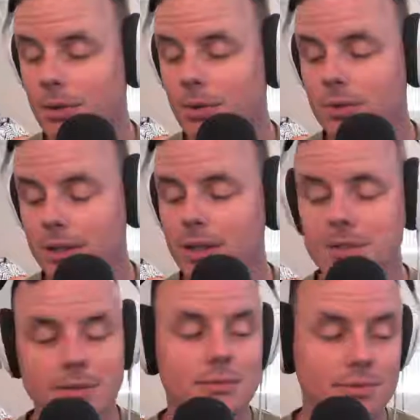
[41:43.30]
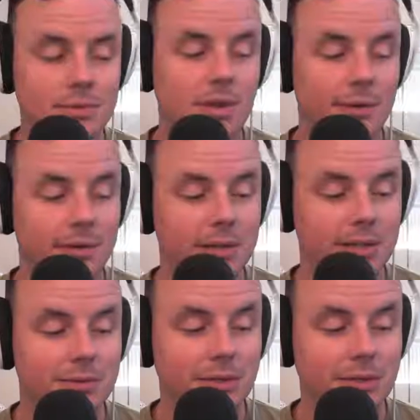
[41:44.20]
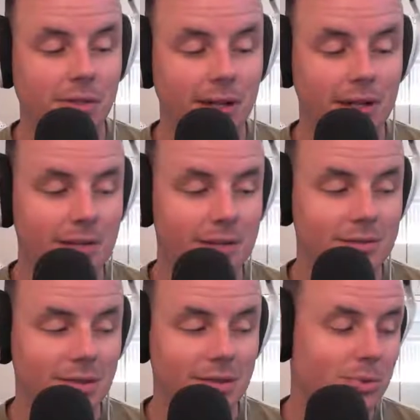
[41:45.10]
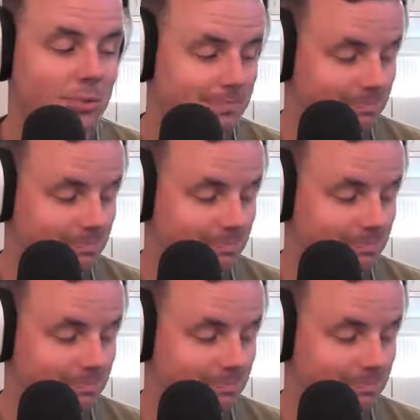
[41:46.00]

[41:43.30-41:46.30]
cornering lights are definitely a real thing, and they're cool.